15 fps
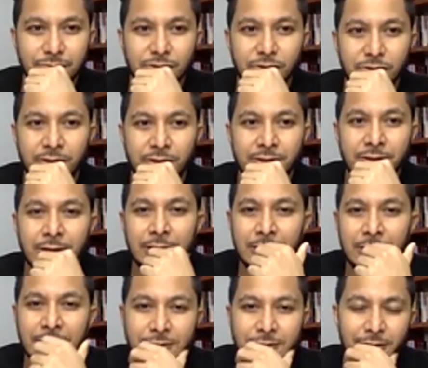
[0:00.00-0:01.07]
Right.
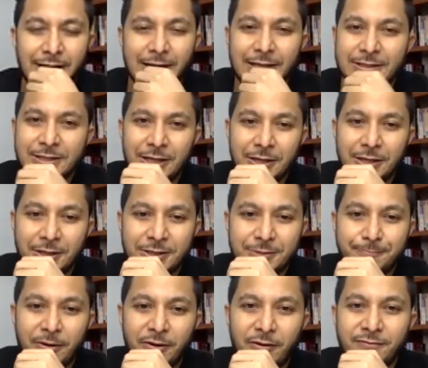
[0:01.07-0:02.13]
So like I said, this is
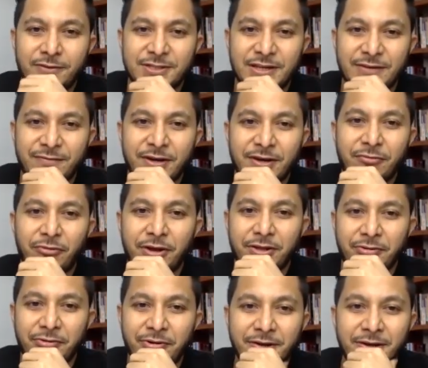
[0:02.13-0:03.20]
part of the 7
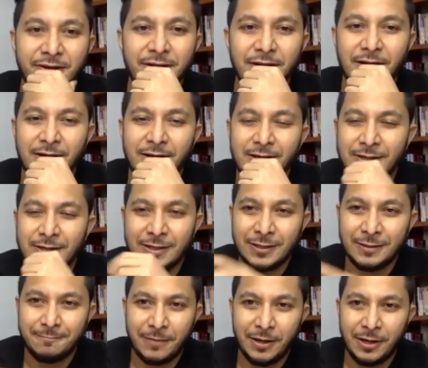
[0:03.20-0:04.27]
criteria,
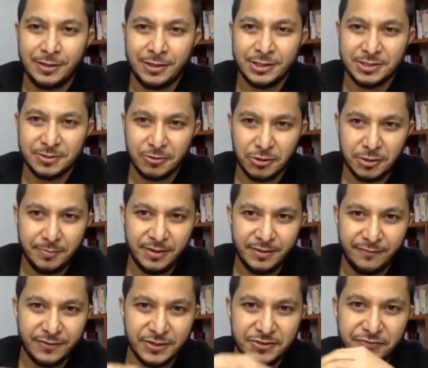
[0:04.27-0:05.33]
and this is going to be the
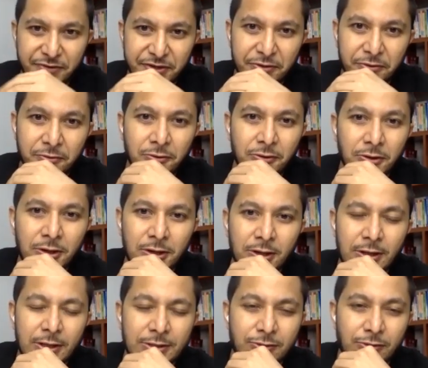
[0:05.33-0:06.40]
first video.
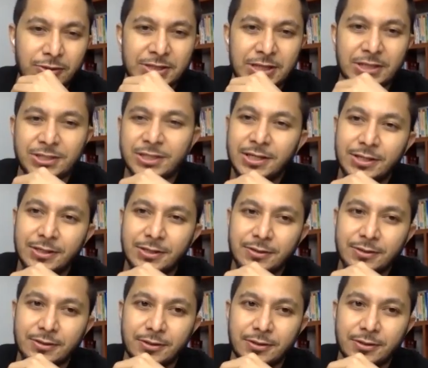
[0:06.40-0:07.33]
So essentially,